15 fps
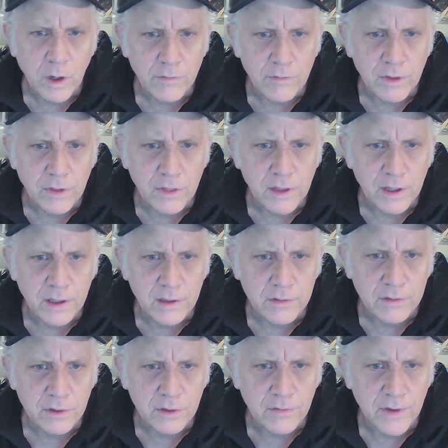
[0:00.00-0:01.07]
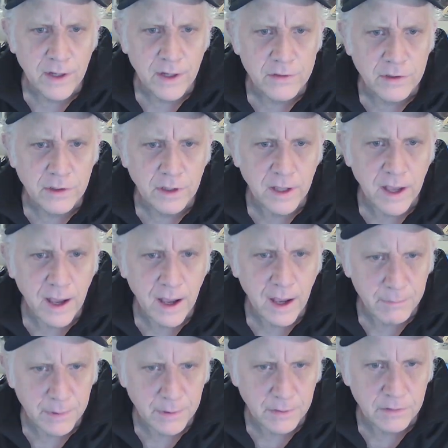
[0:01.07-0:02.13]
And one of the things that eventually
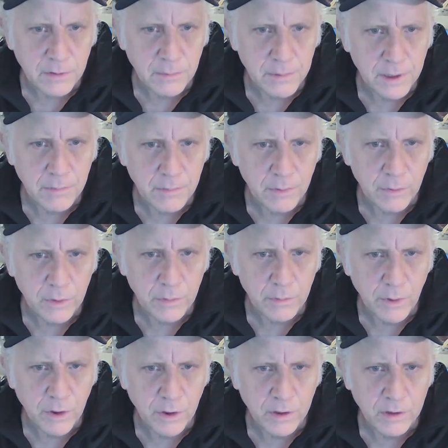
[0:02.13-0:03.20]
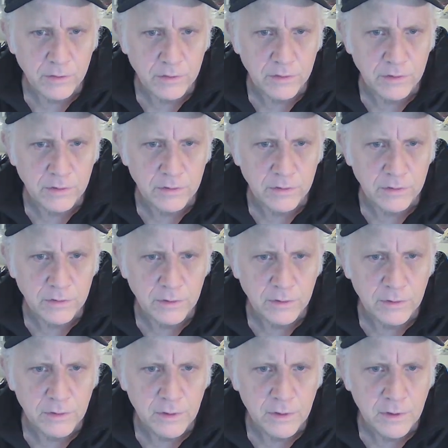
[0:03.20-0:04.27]
happens to people with
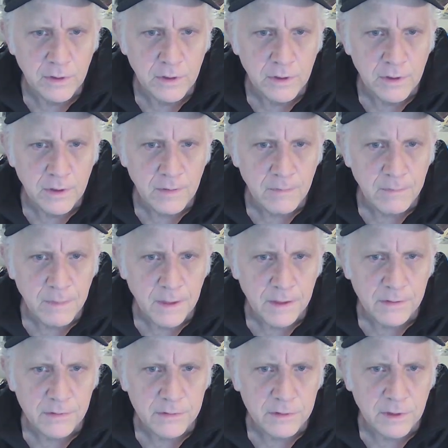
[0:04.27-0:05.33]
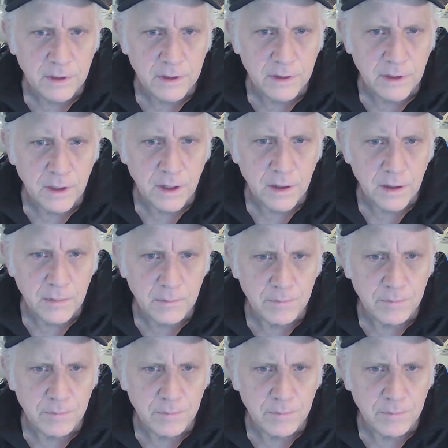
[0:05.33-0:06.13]
Parkinson's is that